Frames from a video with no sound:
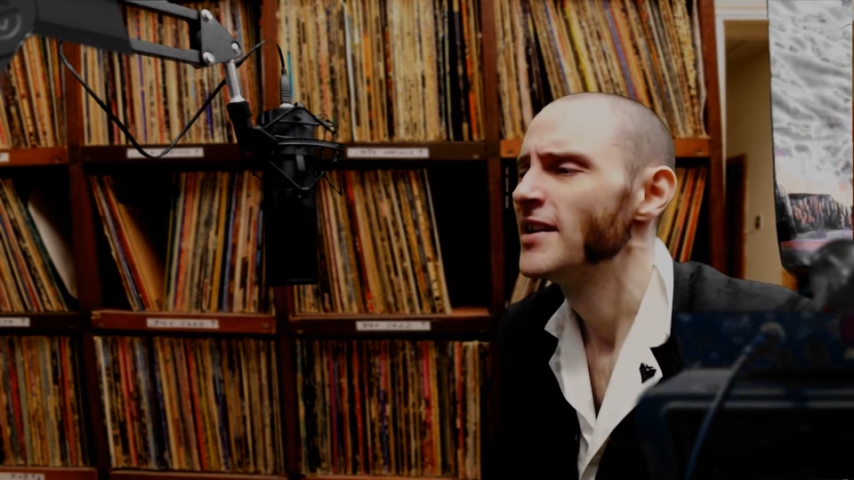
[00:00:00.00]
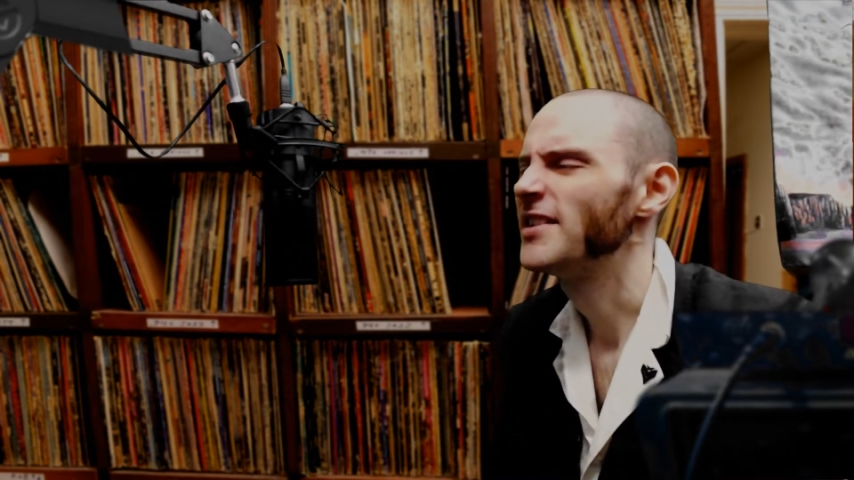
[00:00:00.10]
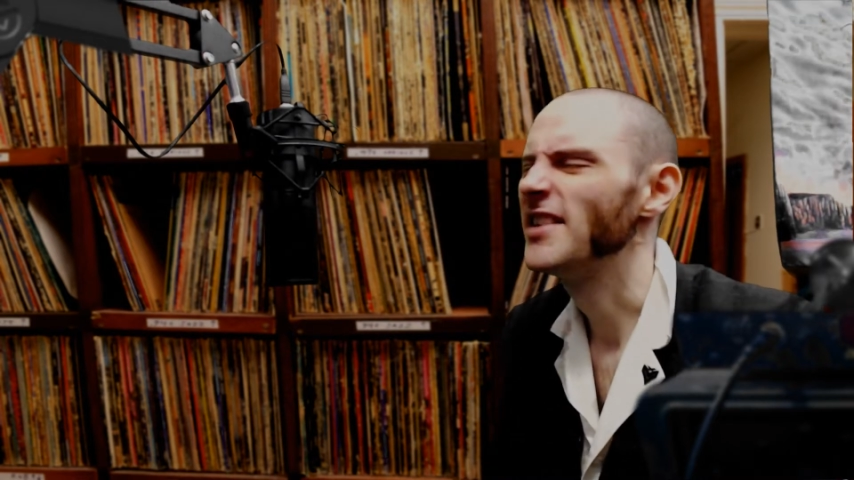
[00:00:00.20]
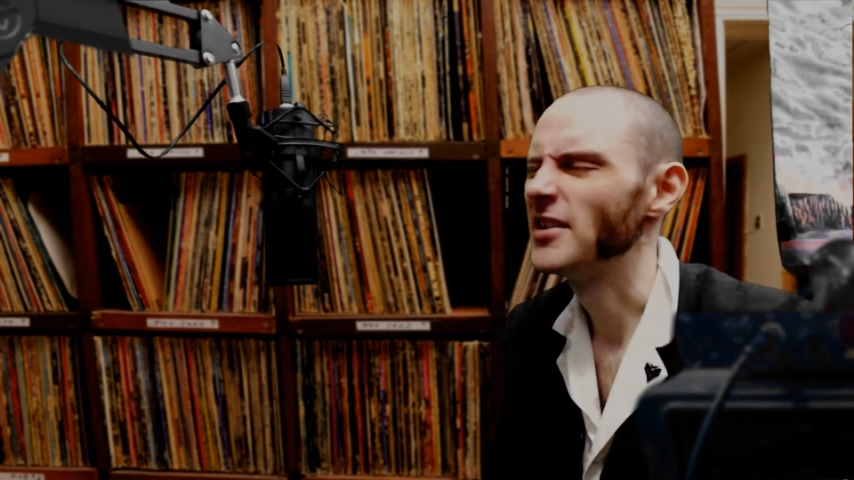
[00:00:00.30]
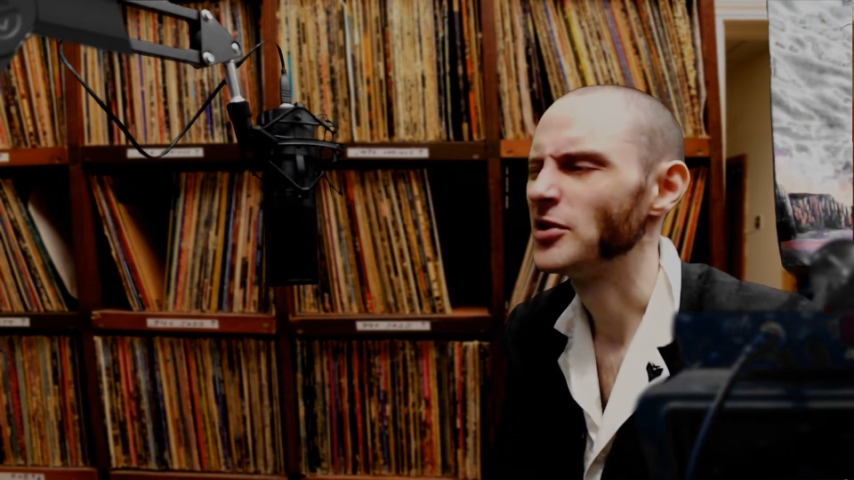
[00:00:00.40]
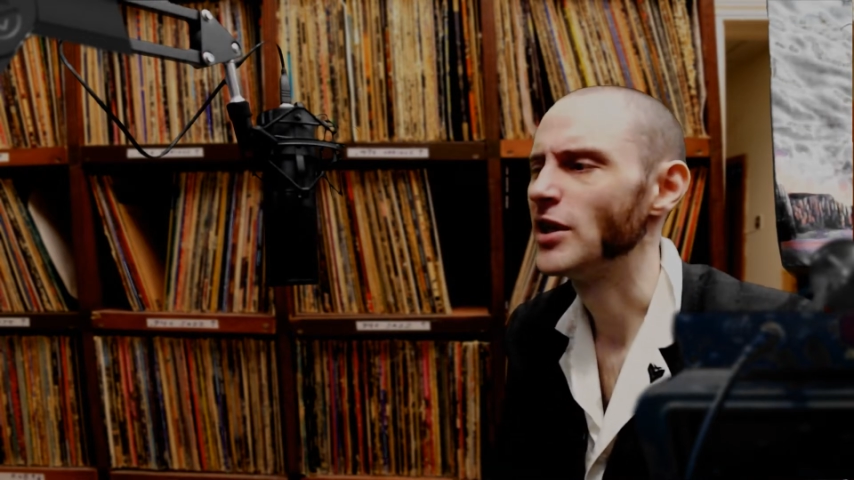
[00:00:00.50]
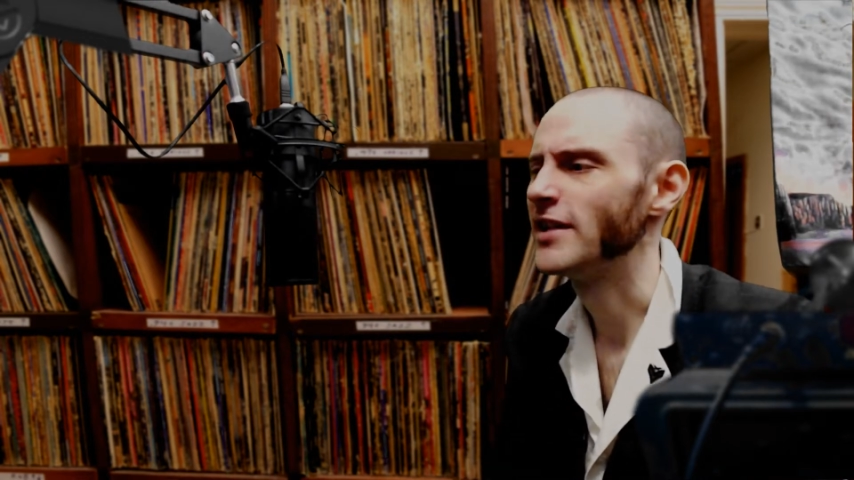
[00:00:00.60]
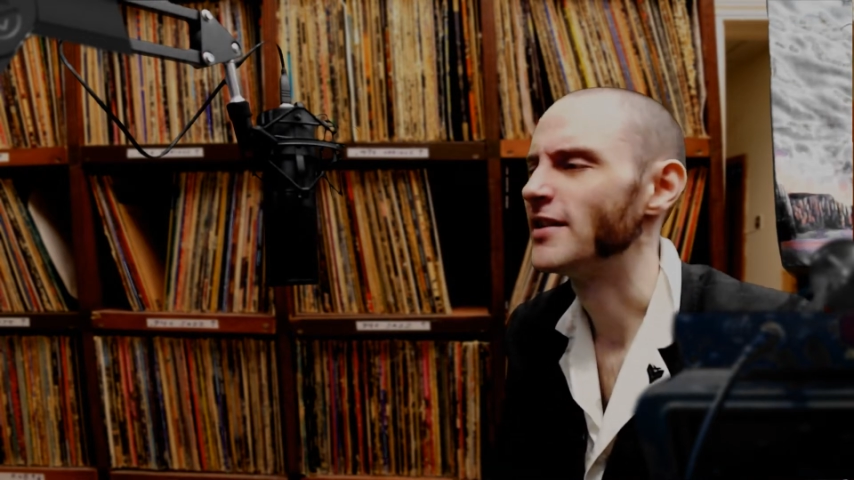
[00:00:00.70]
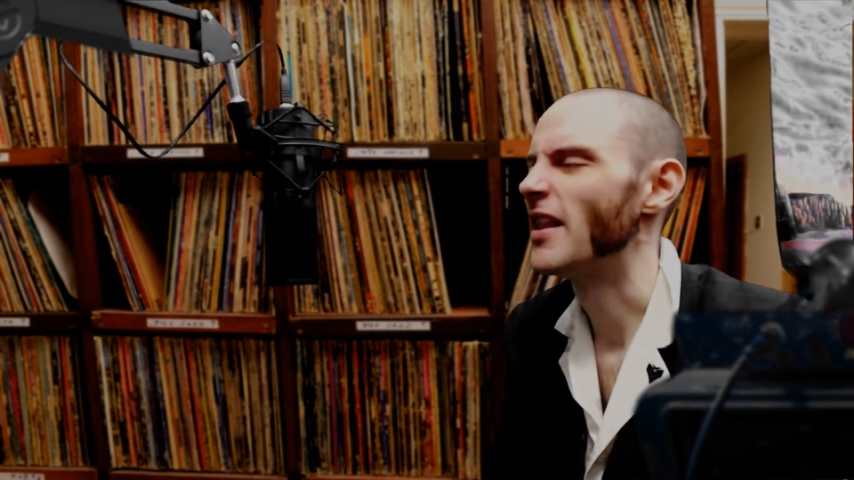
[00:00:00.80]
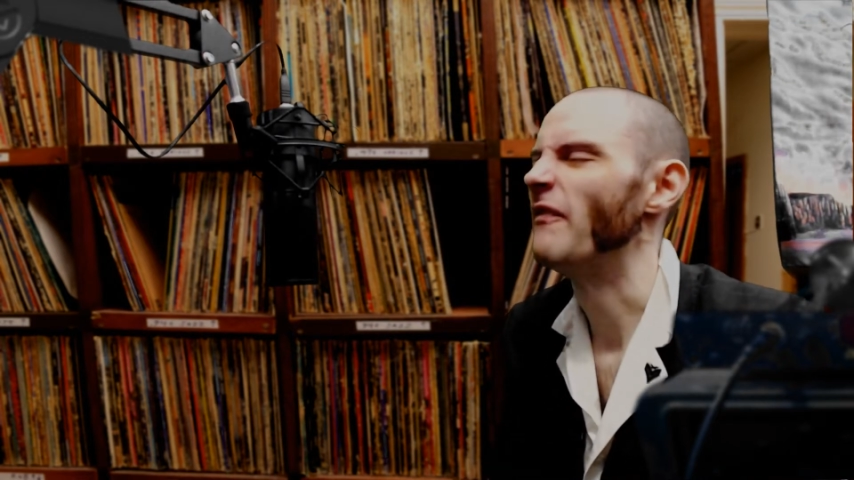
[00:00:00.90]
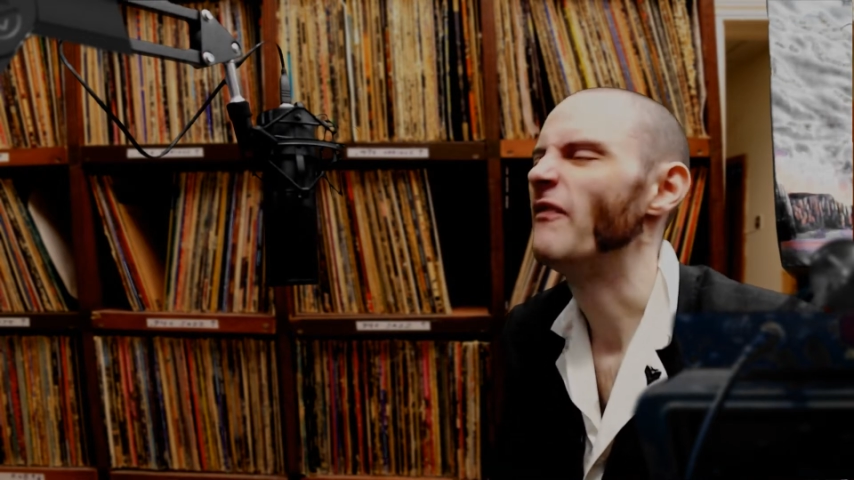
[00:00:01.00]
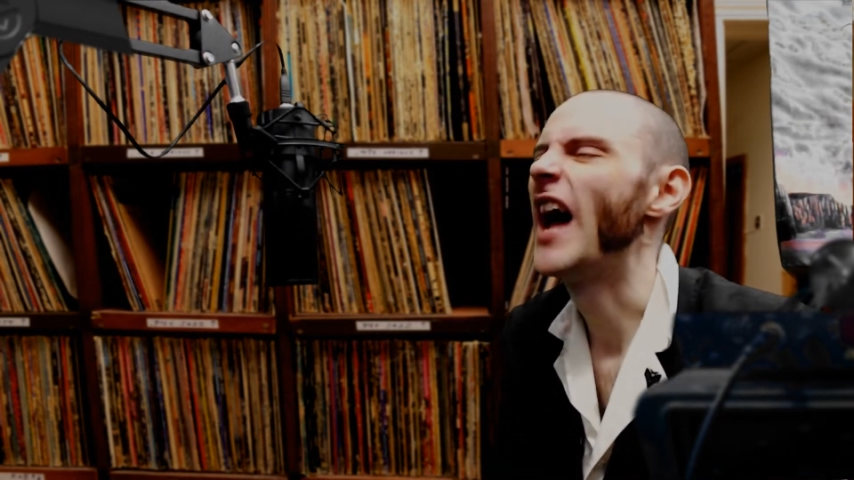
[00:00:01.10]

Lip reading: such as the